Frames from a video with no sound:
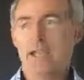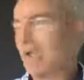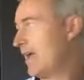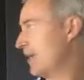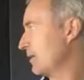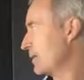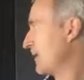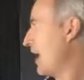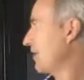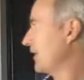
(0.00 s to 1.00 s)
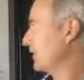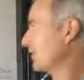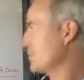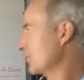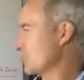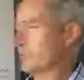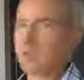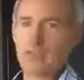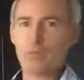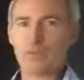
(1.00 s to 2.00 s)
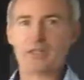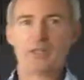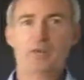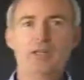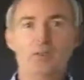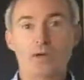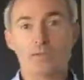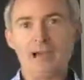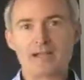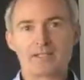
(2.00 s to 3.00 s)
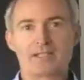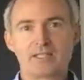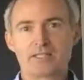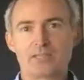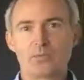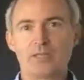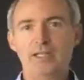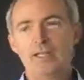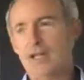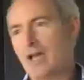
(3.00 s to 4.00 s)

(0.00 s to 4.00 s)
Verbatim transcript: and how they get their social media, what they read, what magazines they read.